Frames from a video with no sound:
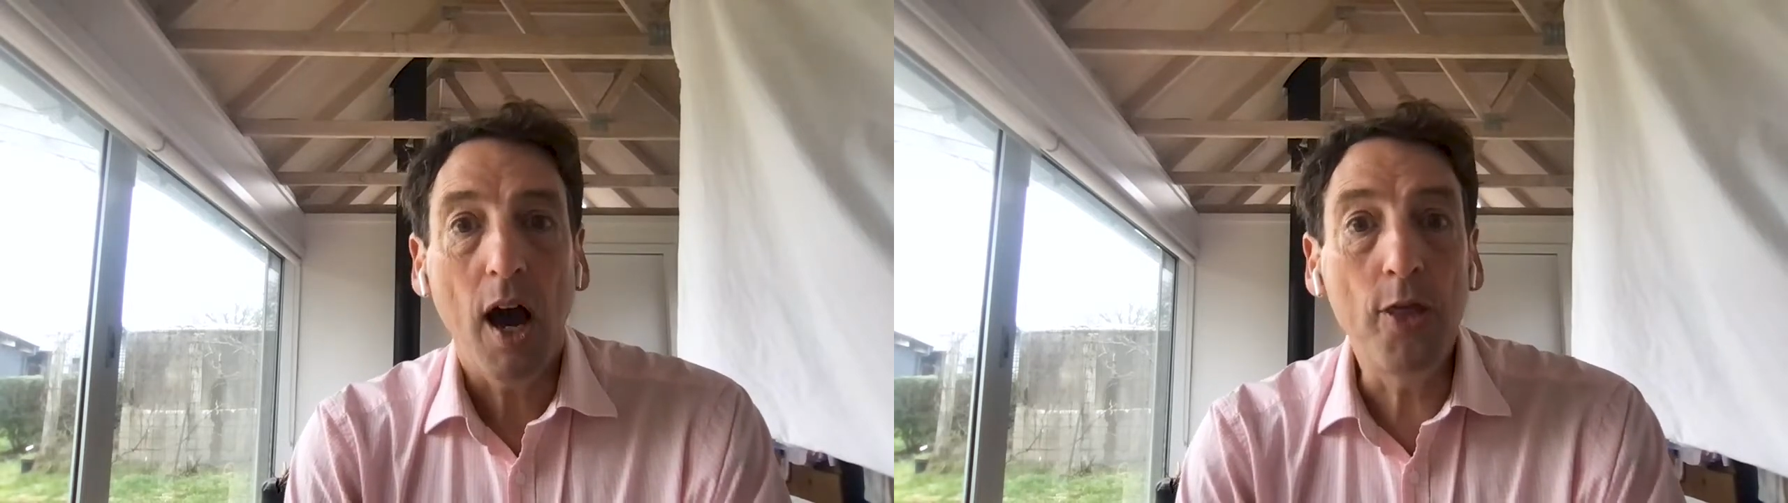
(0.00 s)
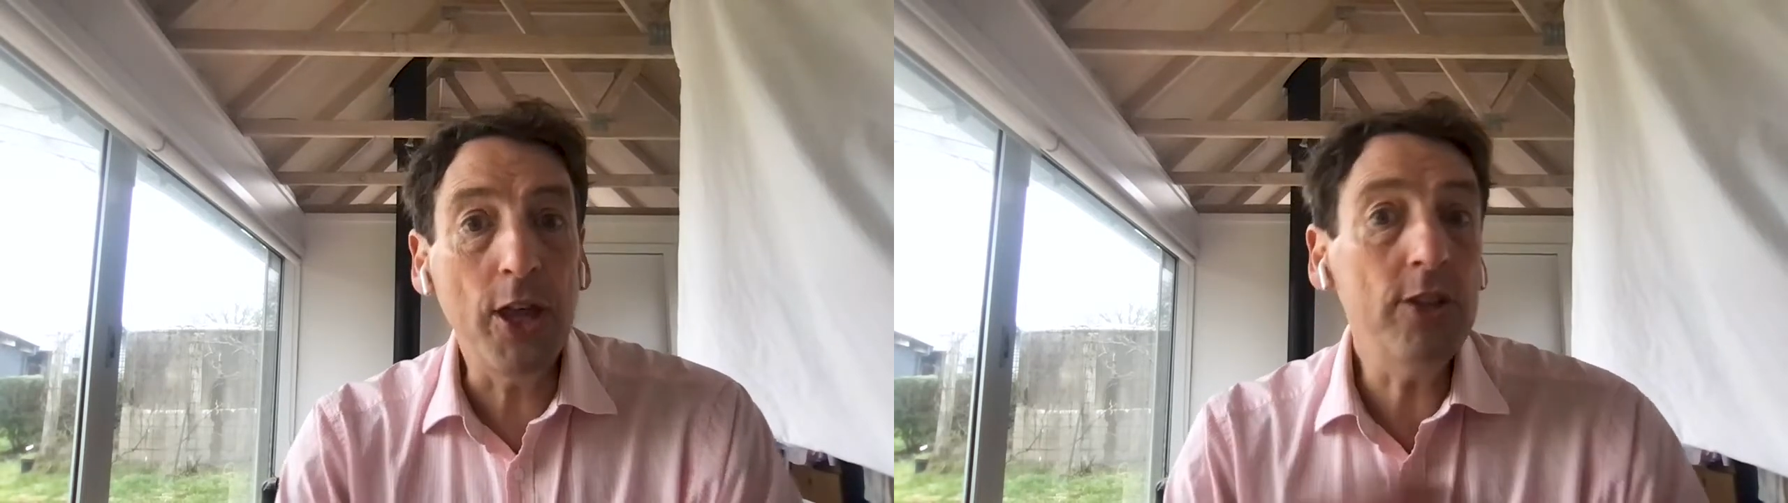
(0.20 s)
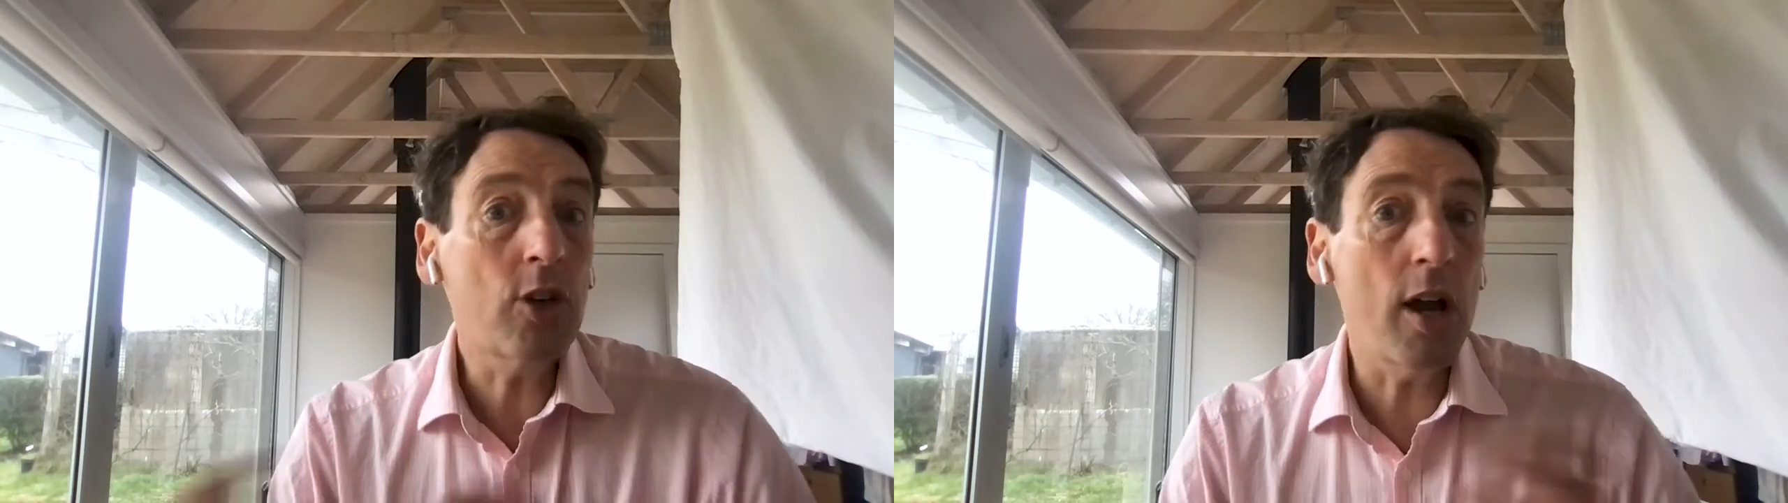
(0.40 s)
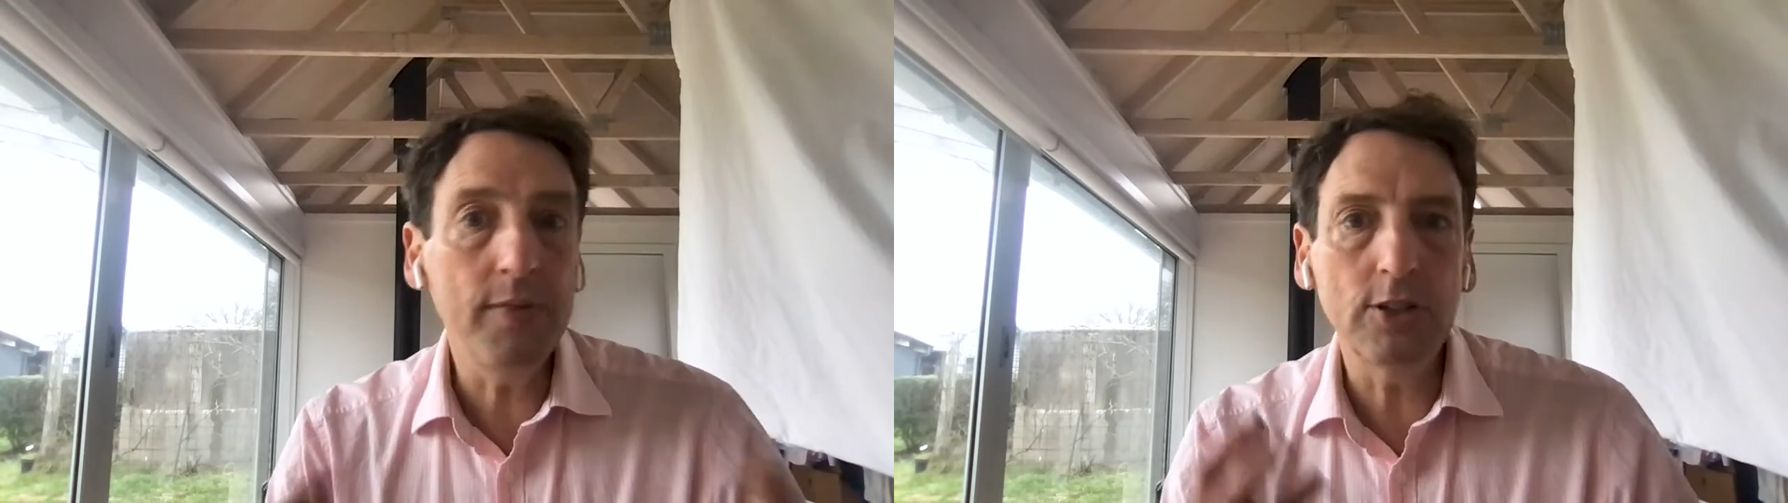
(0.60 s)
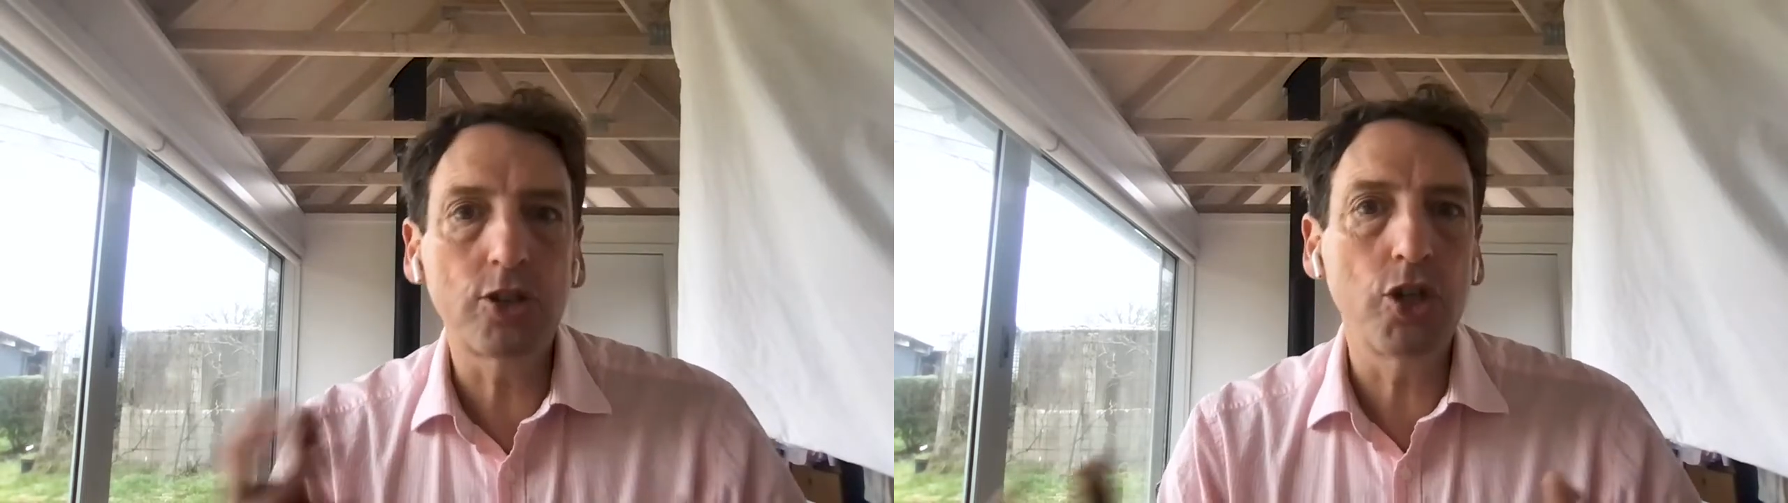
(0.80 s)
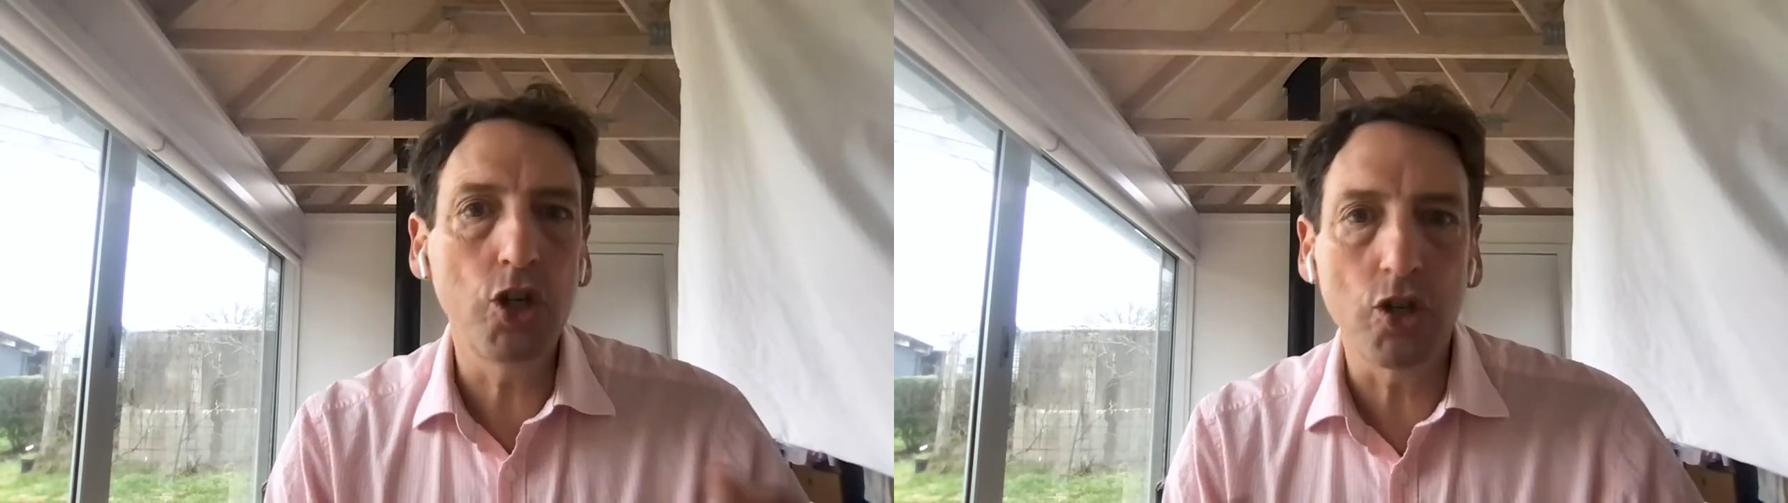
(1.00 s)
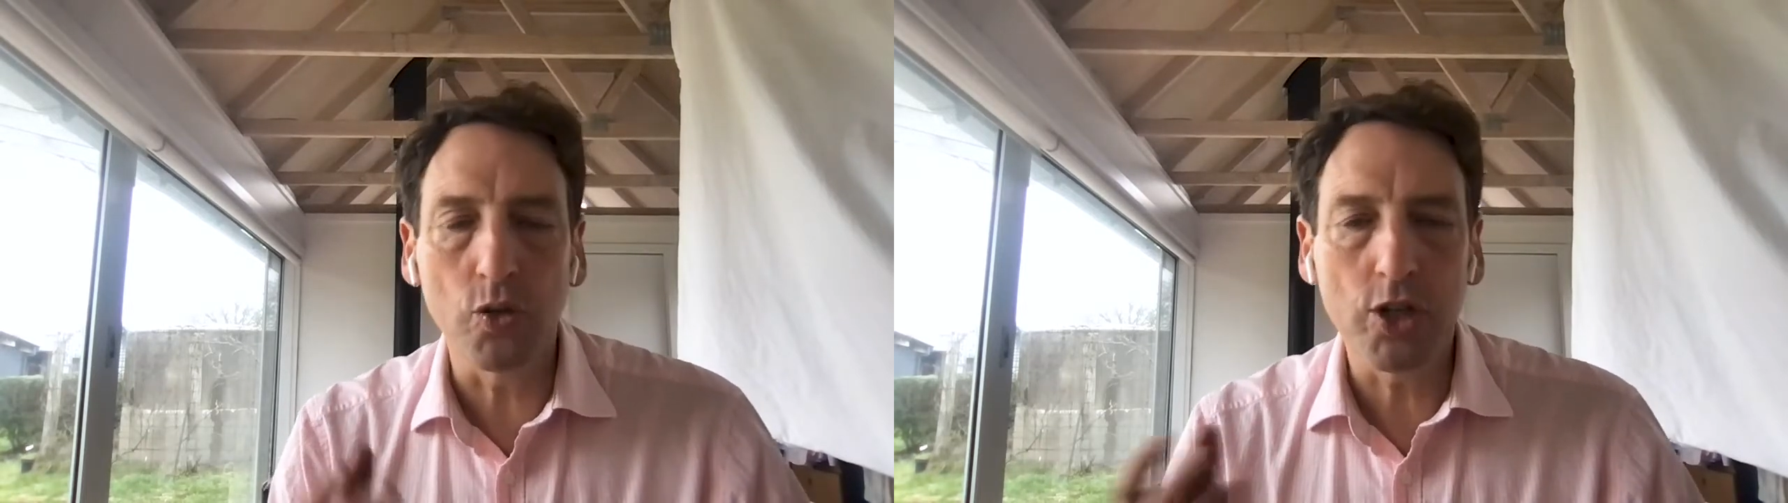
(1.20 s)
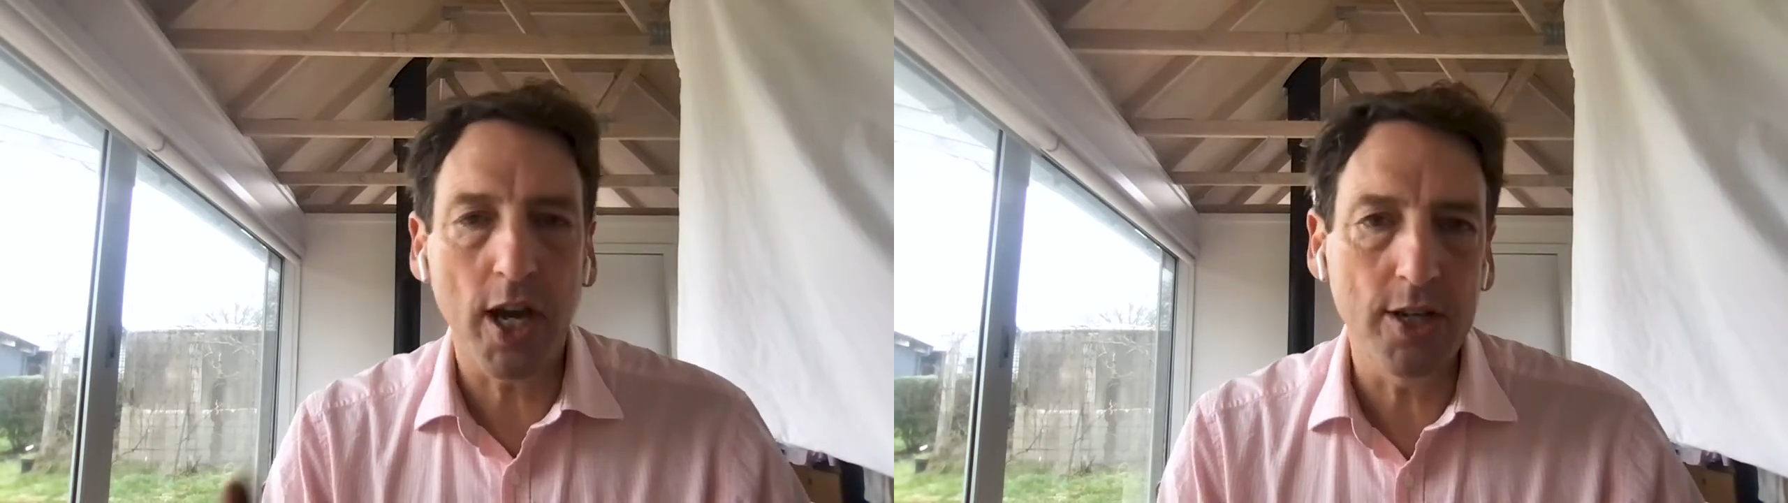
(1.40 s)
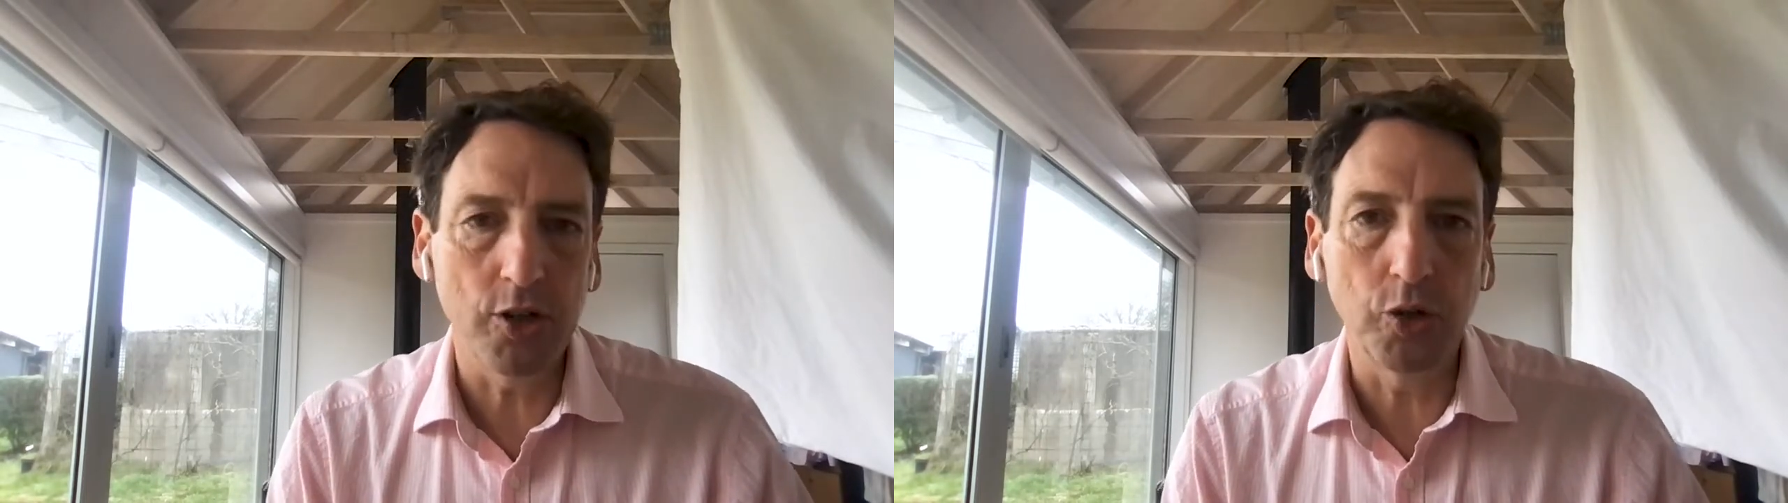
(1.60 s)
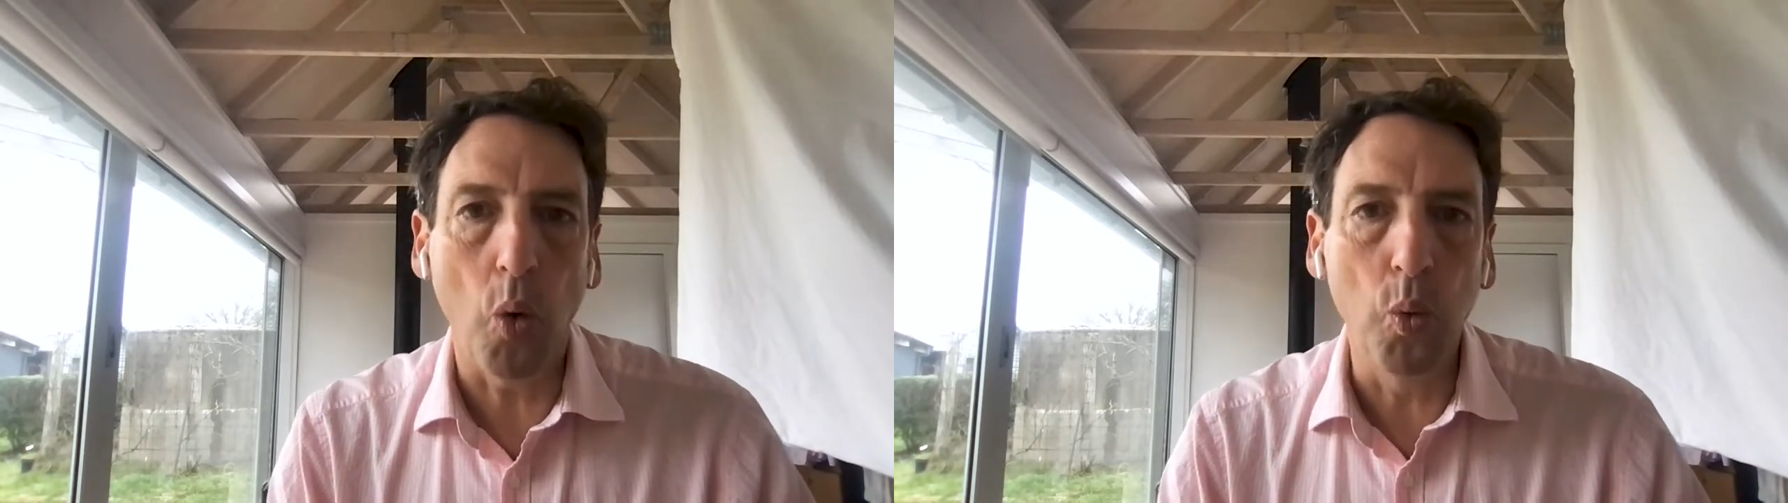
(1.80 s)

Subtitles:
These kind of institutional changes